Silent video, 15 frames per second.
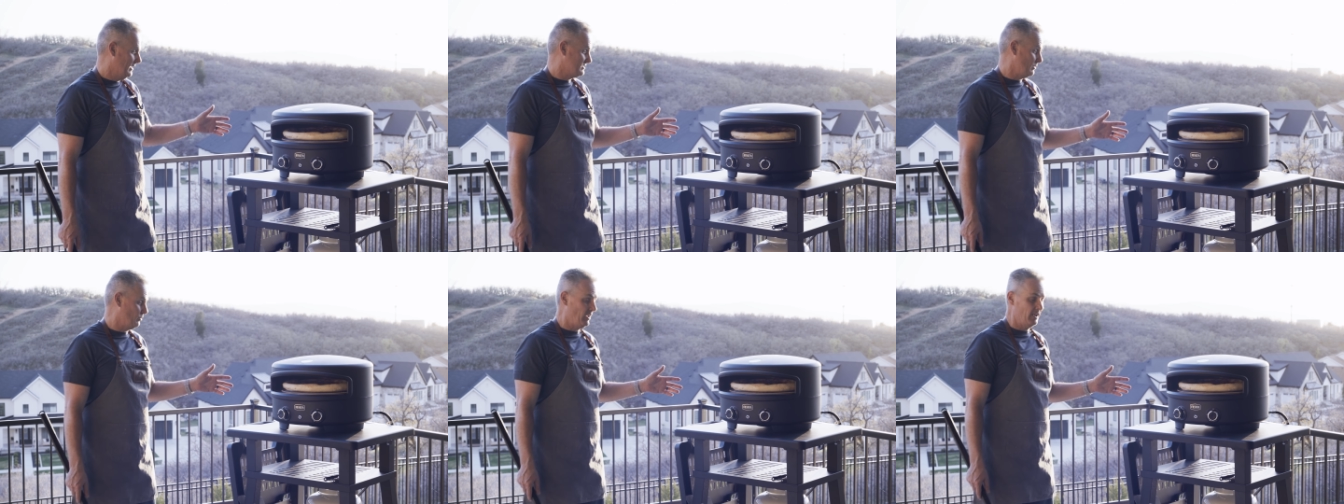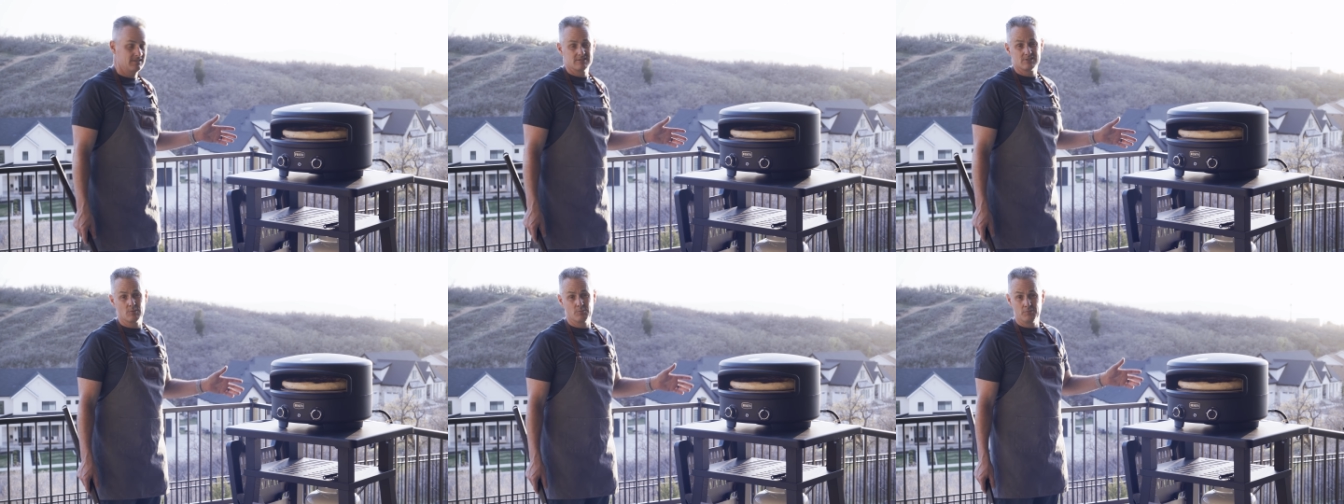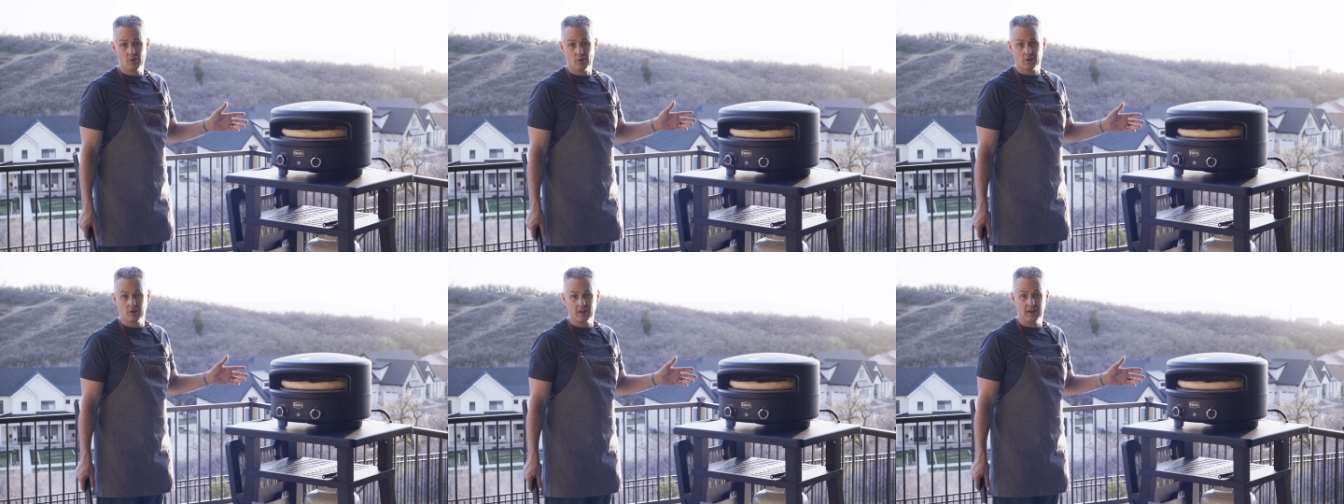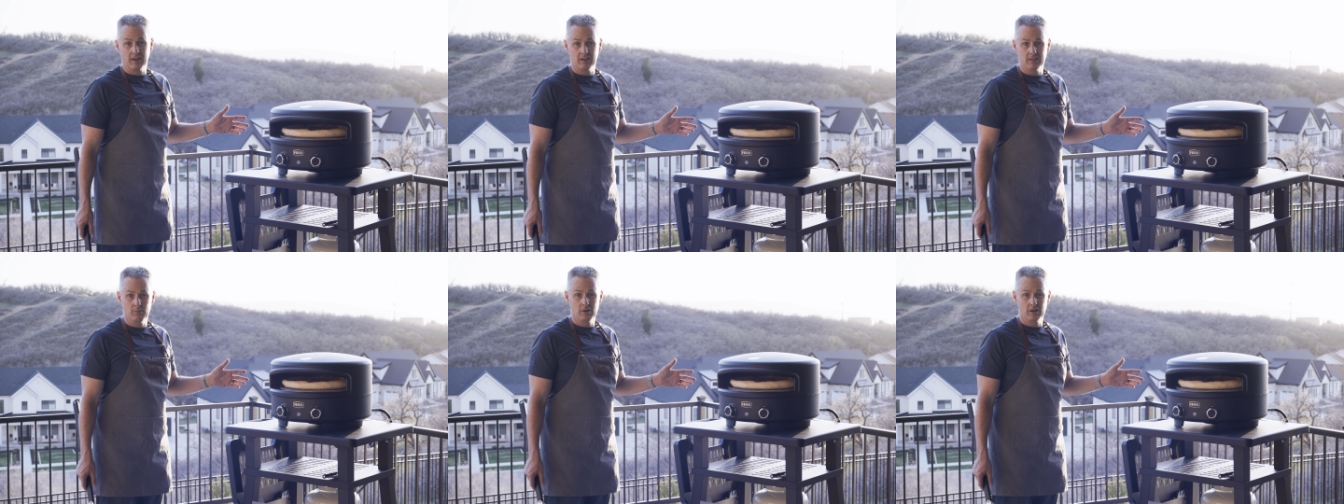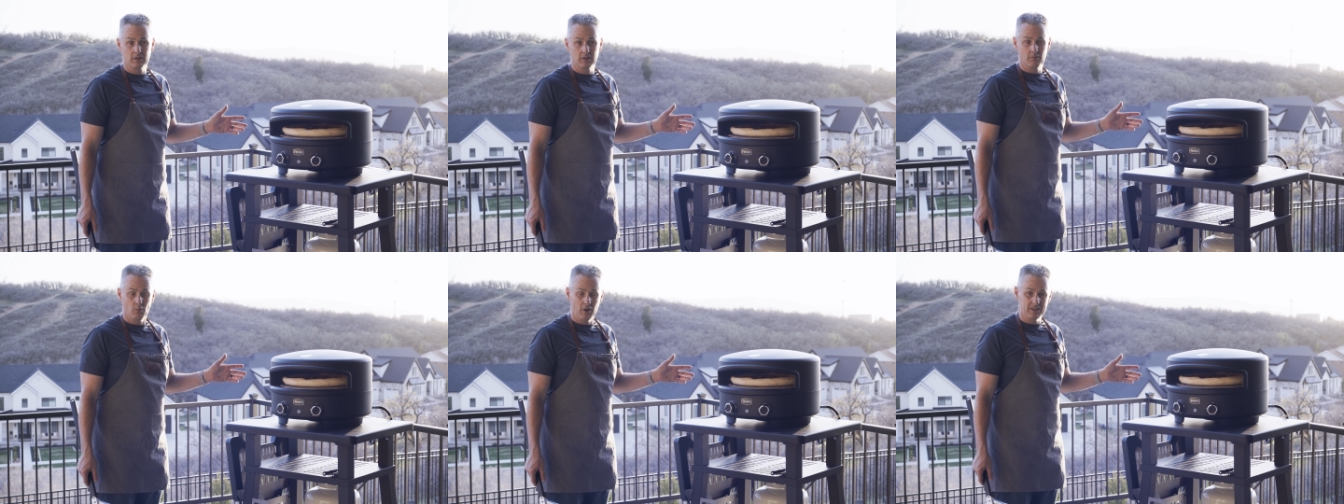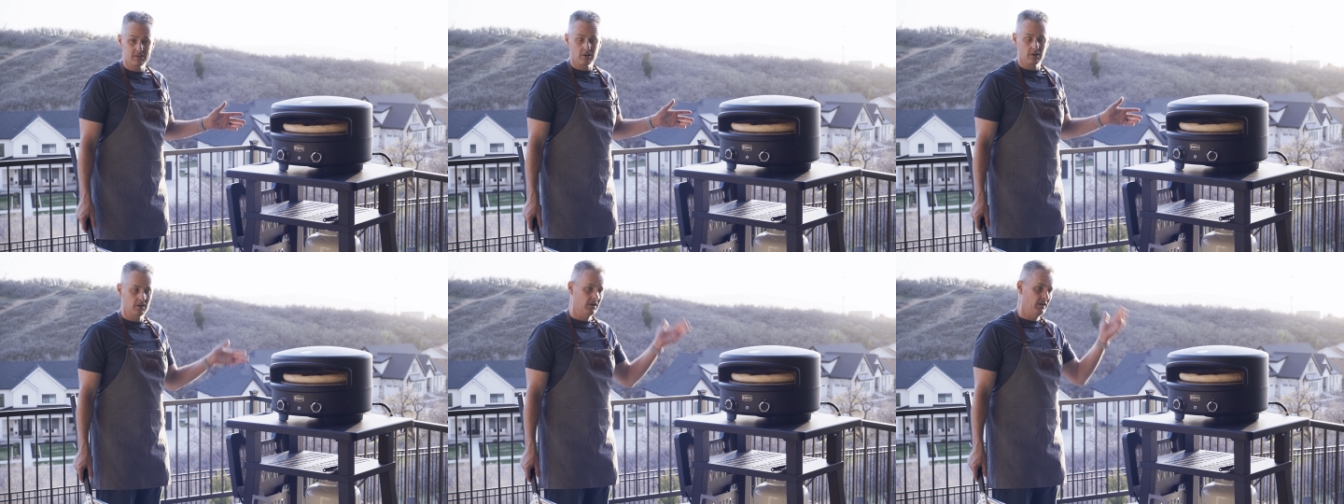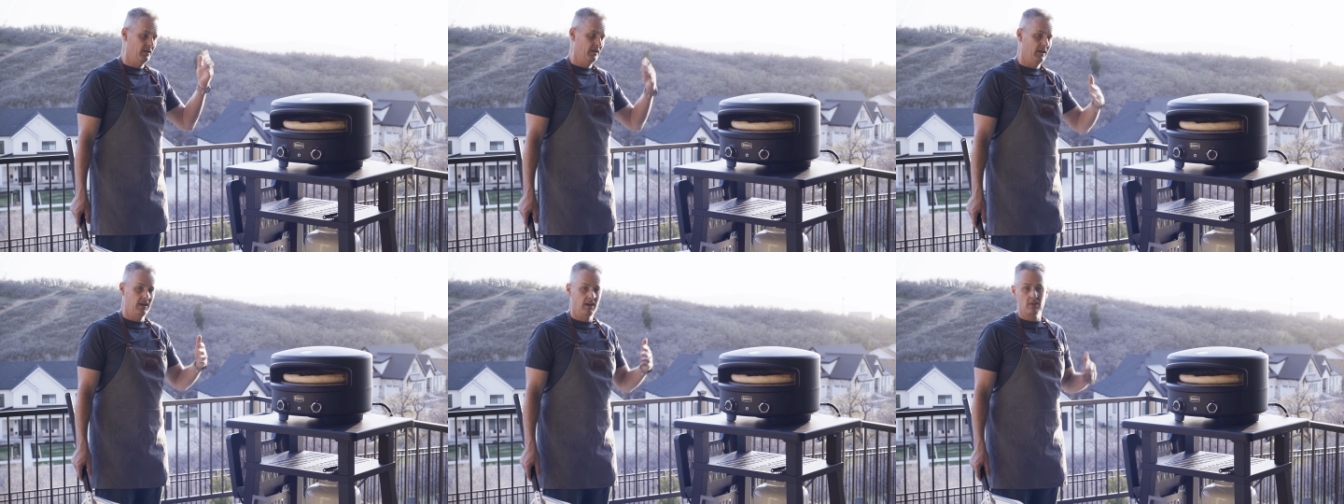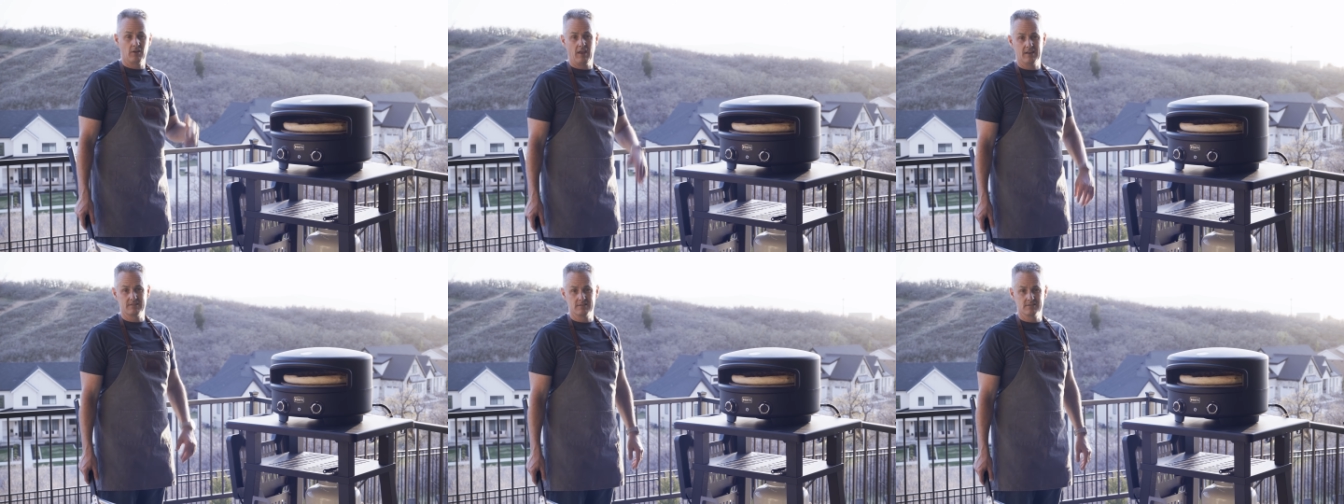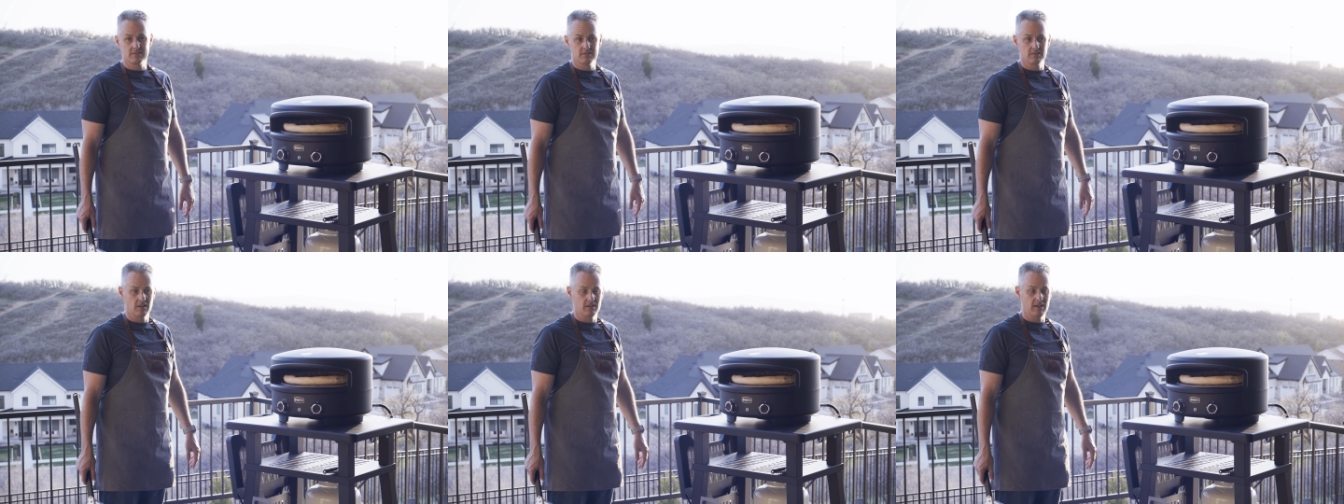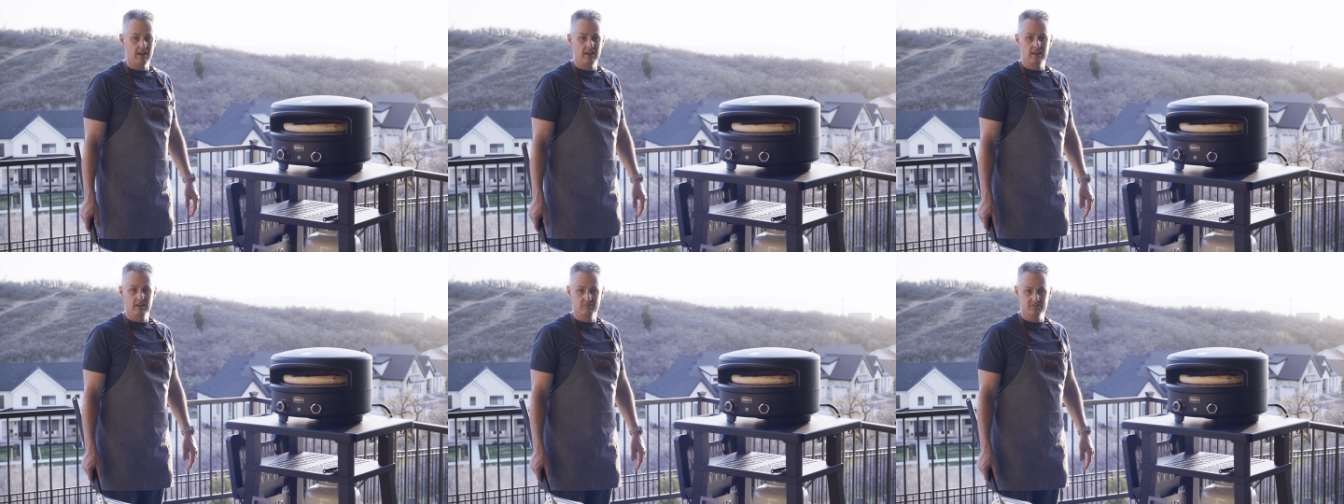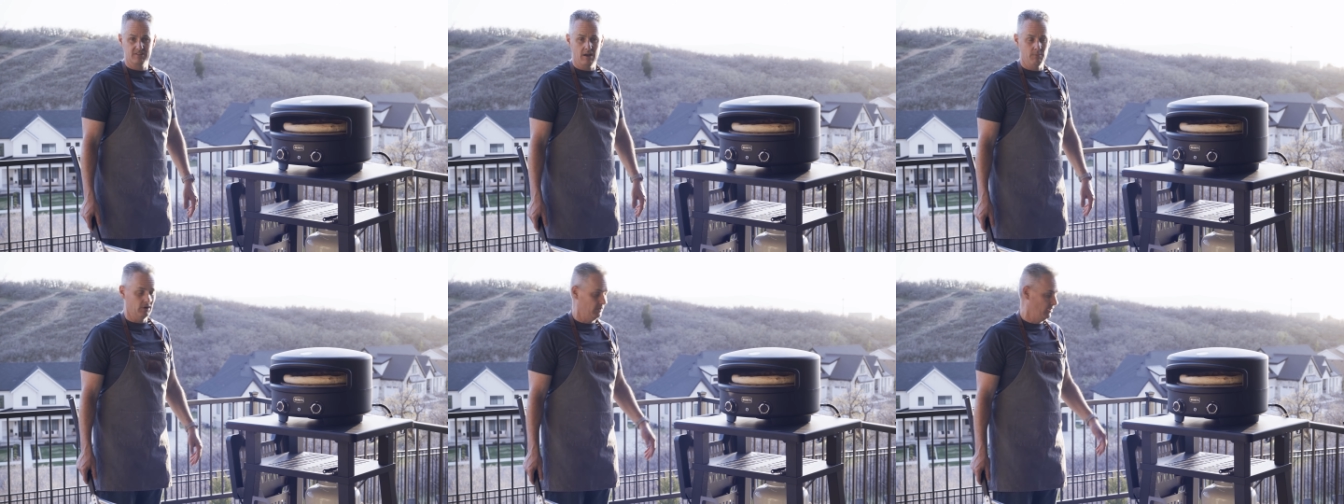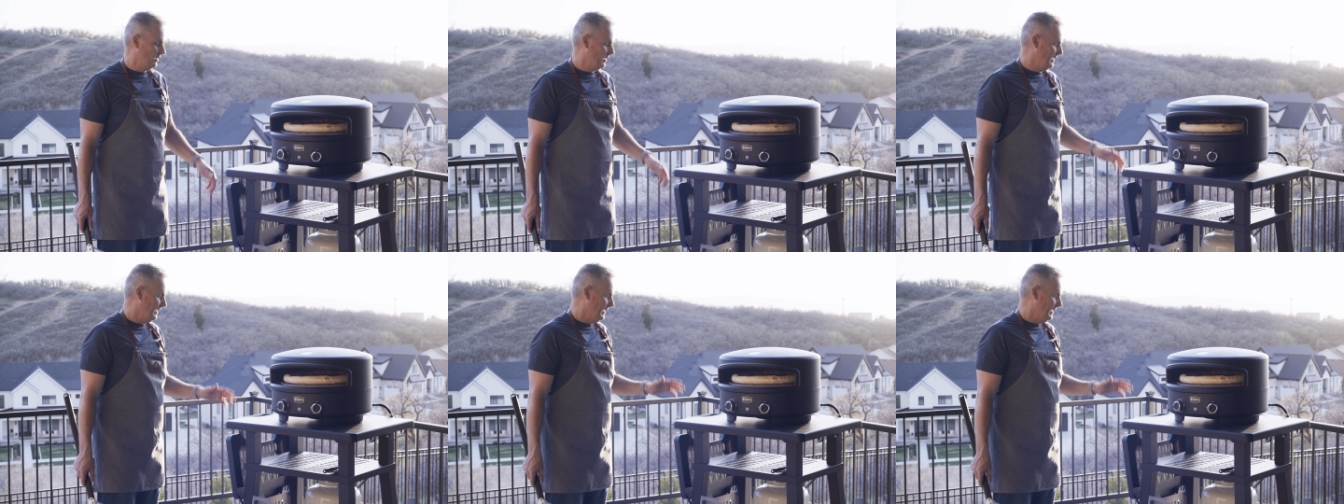In some cases, you're cooking in the middle of winter. In other cases, in the dead heat of summer.